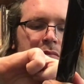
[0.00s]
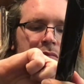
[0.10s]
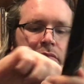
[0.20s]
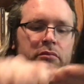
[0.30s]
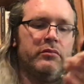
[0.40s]

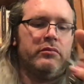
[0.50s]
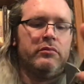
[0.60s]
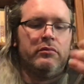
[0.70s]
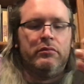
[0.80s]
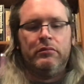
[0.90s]

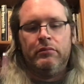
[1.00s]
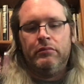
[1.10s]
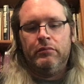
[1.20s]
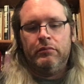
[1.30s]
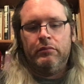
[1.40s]

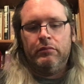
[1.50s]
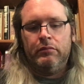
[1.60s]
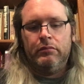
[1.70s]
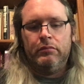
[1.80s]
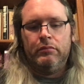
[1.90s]

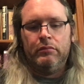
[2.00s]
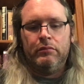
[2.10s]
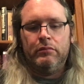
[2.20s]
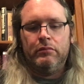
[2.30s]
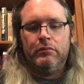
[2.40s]

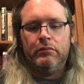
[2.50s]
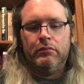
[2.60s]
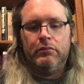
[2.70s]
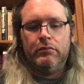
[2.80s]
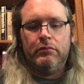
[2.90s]

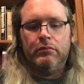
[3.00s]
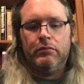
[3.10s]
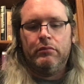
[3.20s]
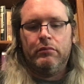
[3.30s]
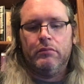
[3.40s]

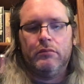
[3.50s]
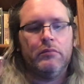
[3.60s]
[no speech]